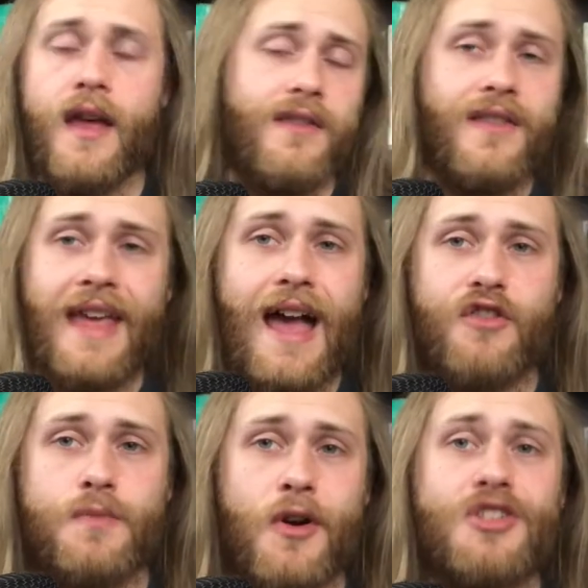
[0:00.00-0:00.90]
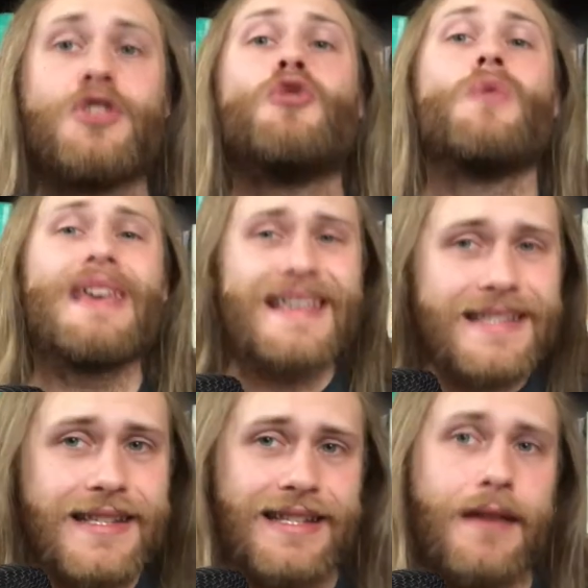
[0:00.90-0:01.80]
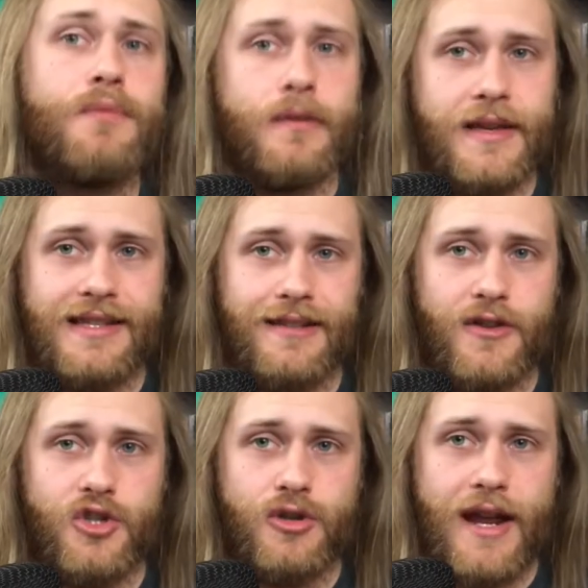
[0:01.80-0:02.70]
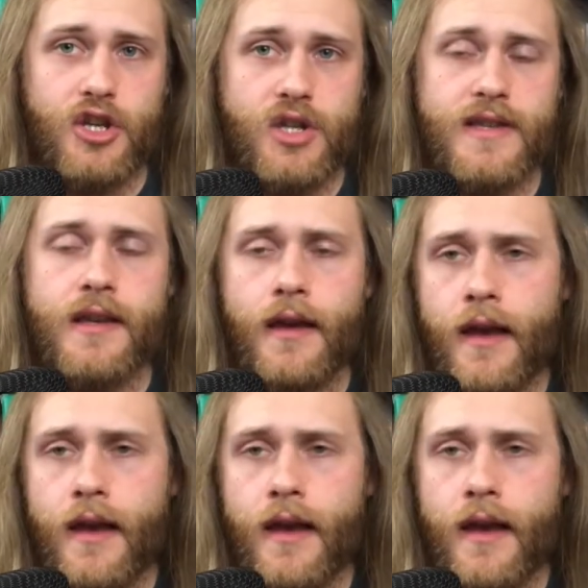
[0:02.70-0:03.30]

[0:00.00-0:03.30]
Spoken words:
than the average person who isn't implementing those strategies.